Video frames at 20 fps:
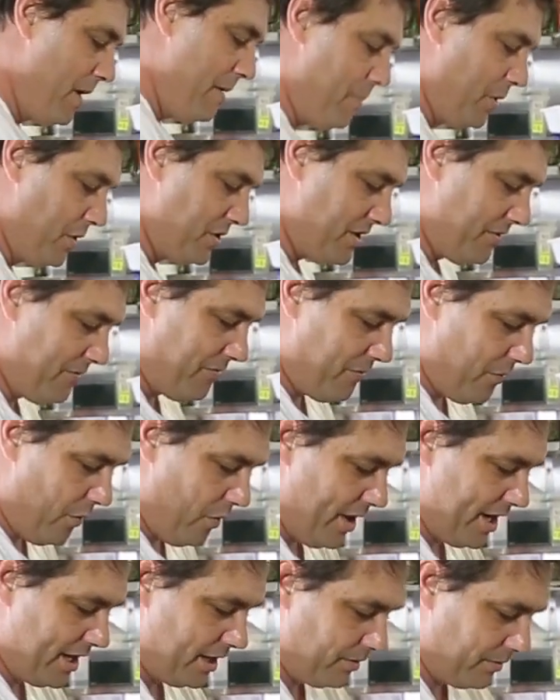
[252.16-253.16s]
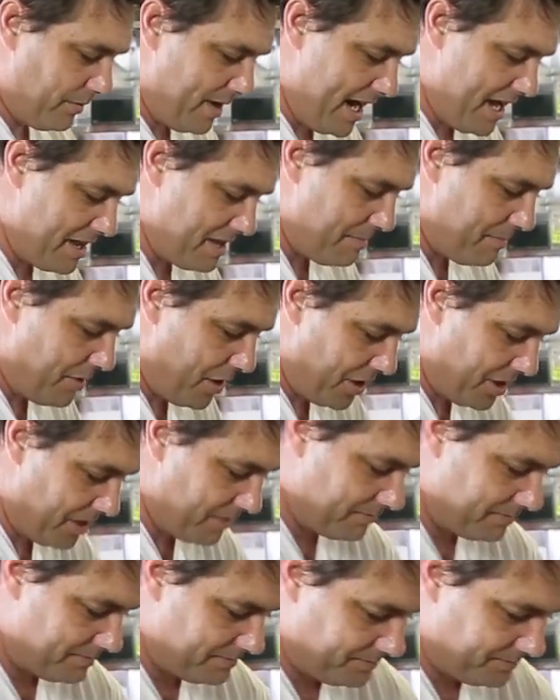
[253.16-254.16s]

we put the foil around the bottom.